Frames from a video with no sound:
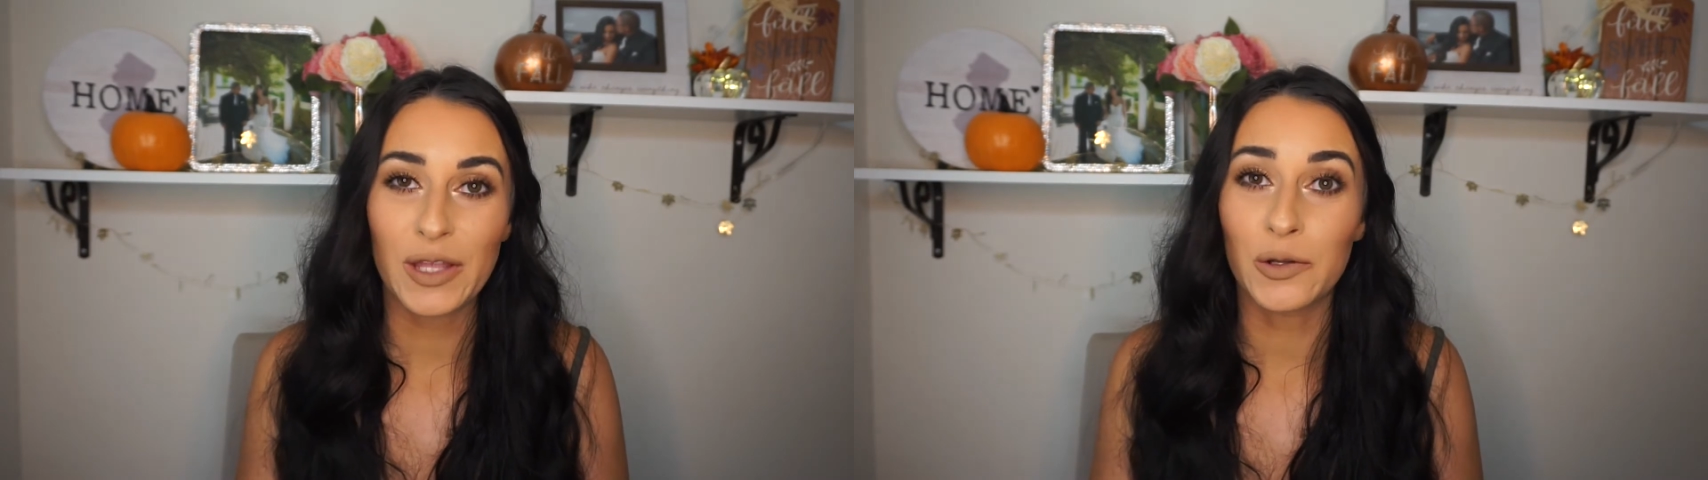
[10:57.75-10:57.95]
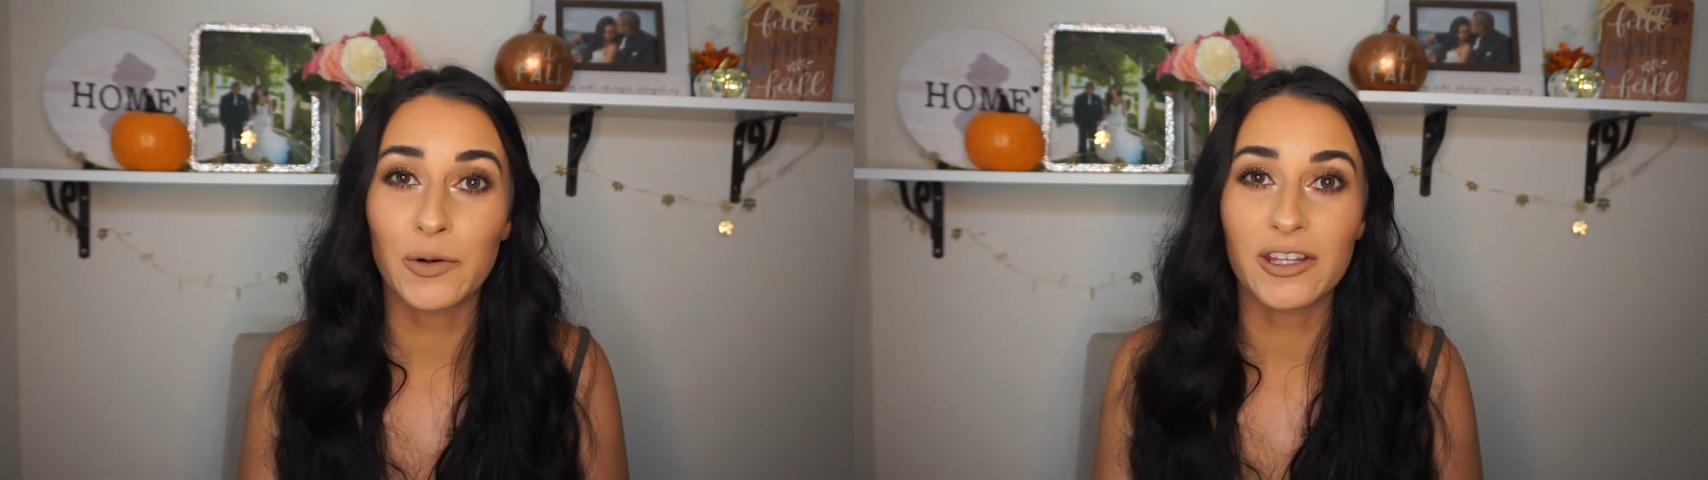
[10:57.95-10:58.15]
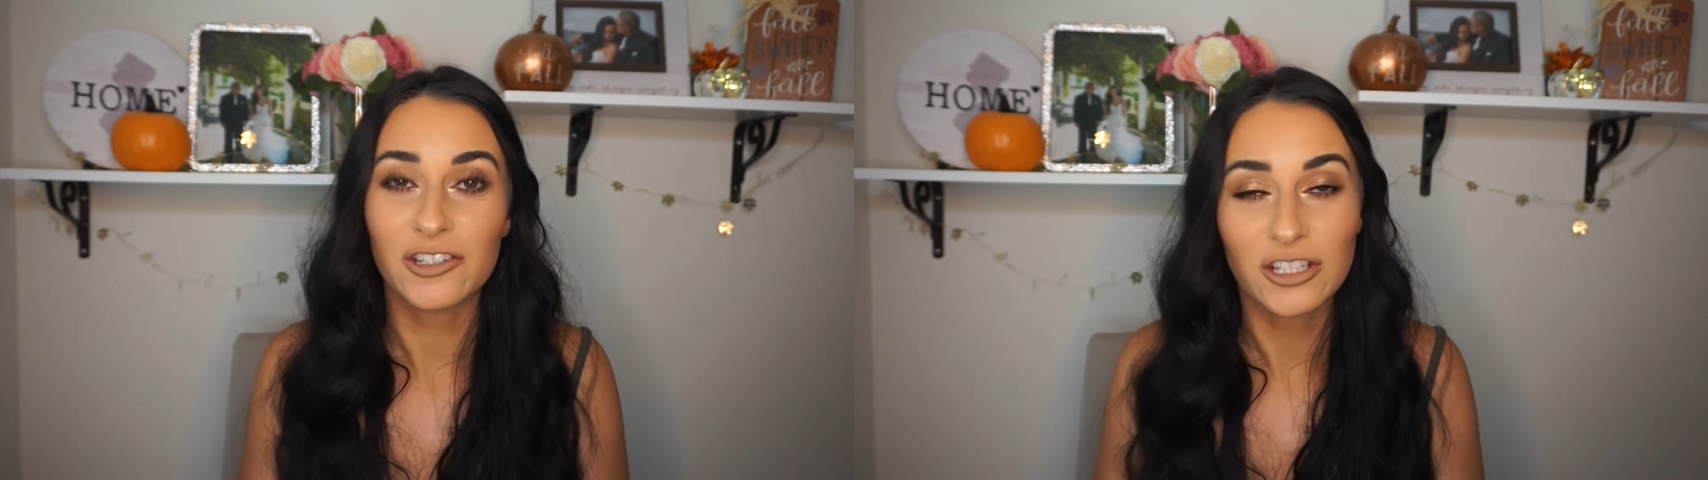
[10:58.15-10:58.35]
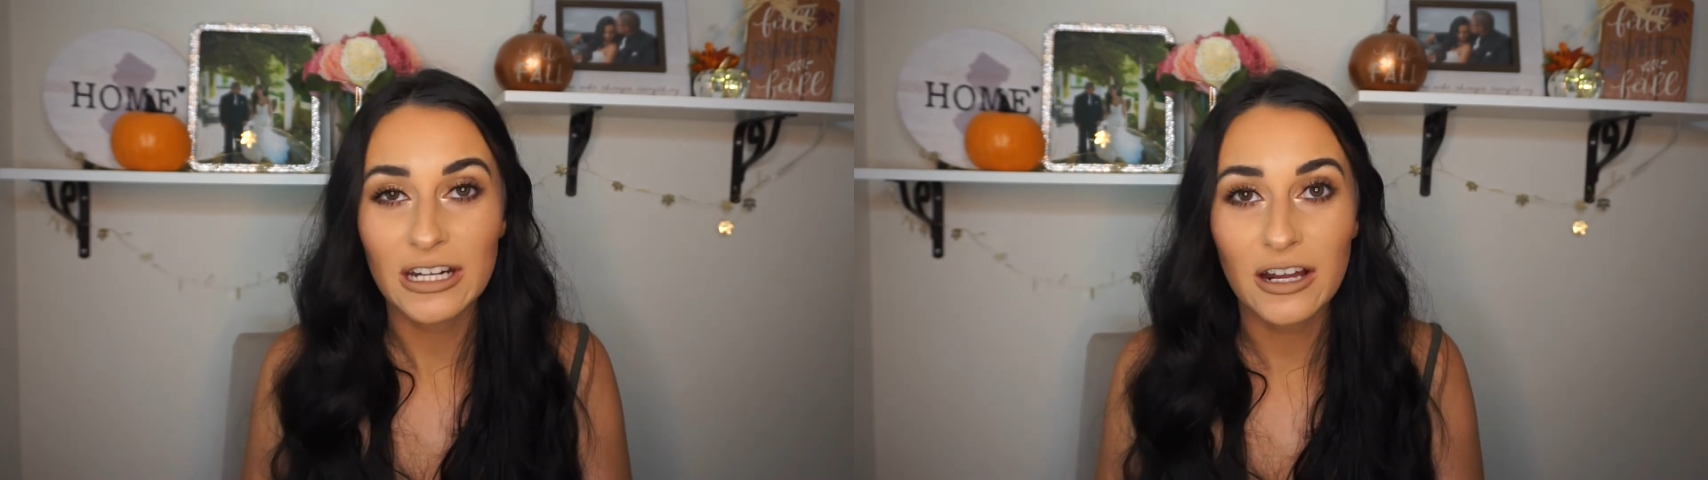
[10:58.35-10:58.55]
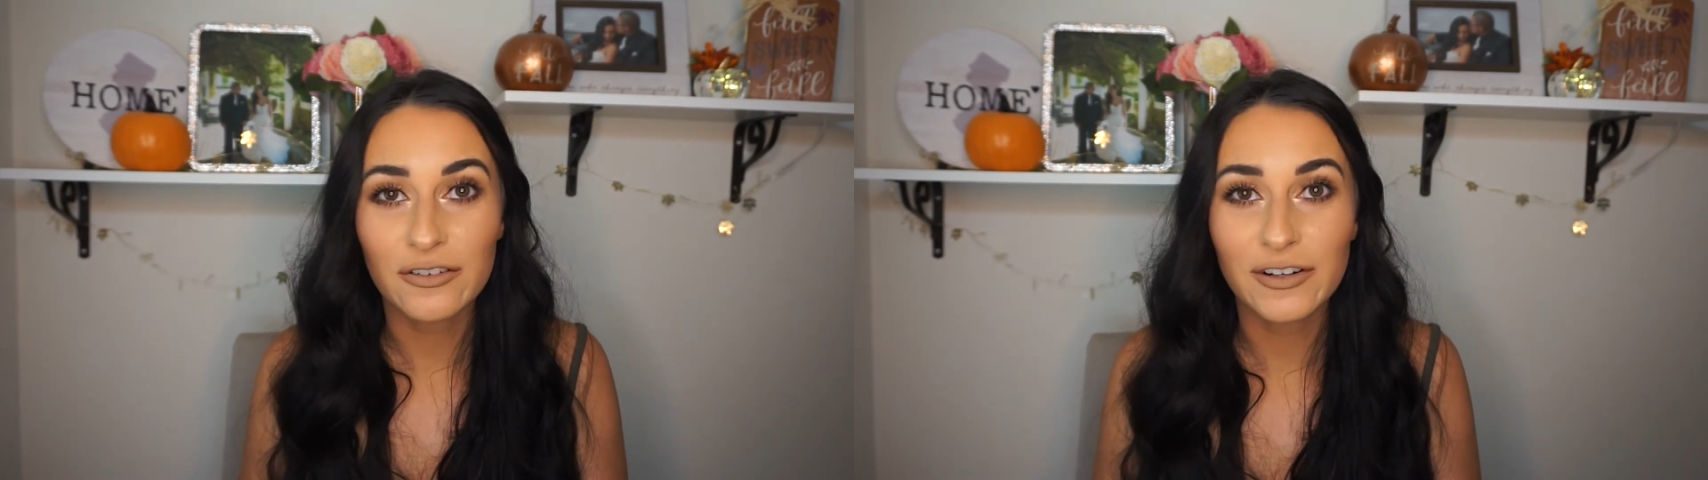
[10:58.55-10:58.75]
annoy the shit
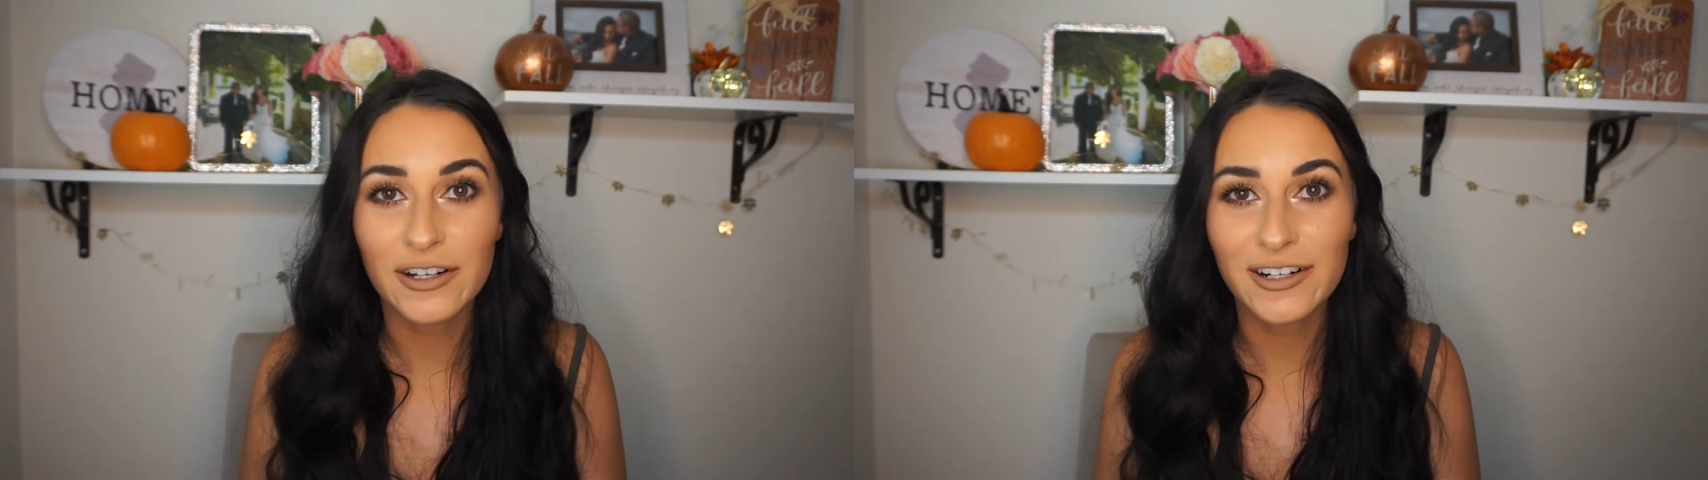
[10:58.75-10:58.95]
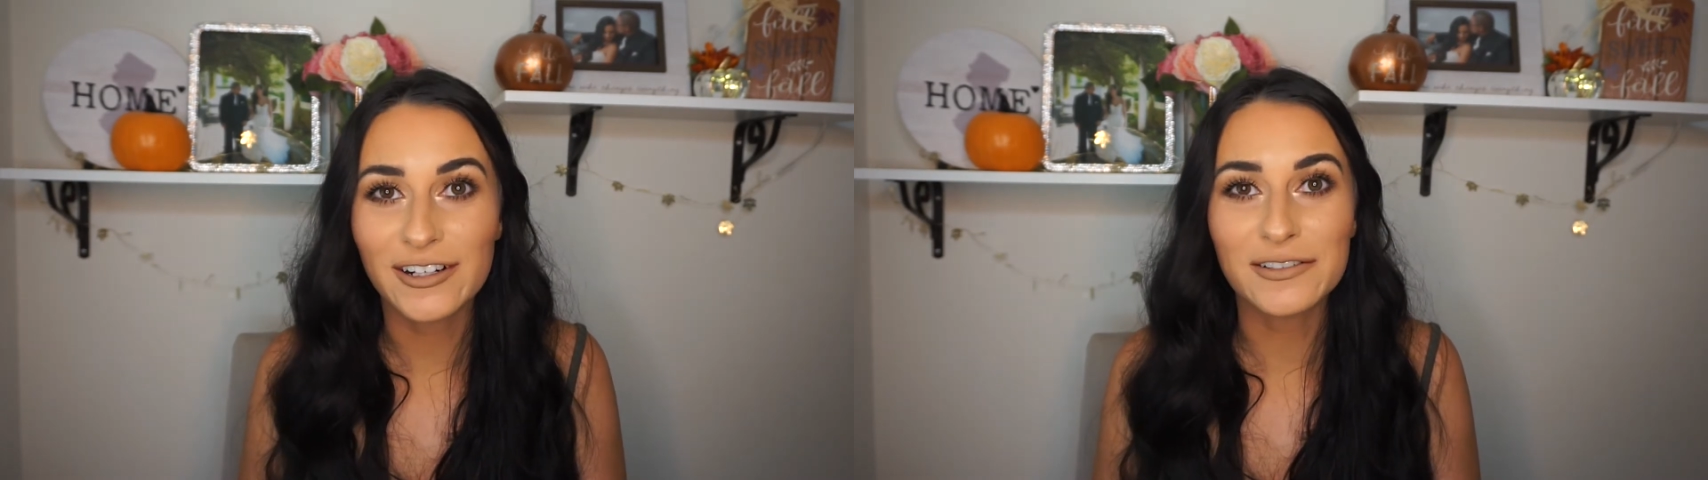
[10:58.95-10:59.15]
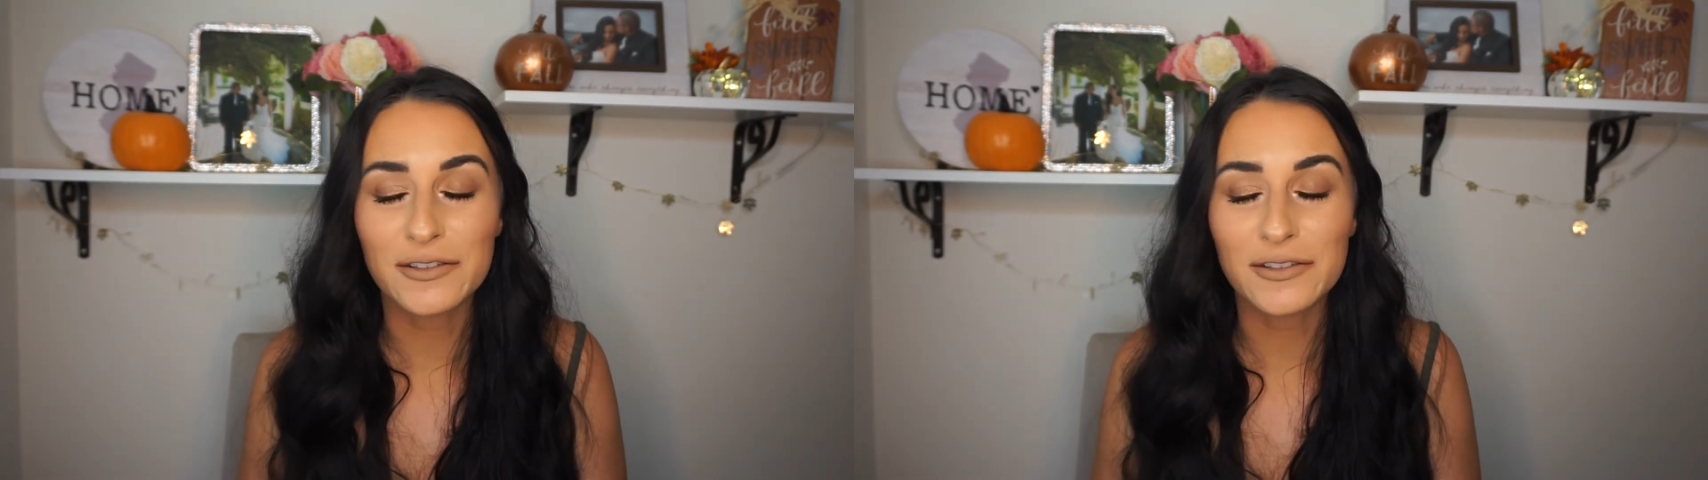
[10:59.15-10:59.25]
out of her.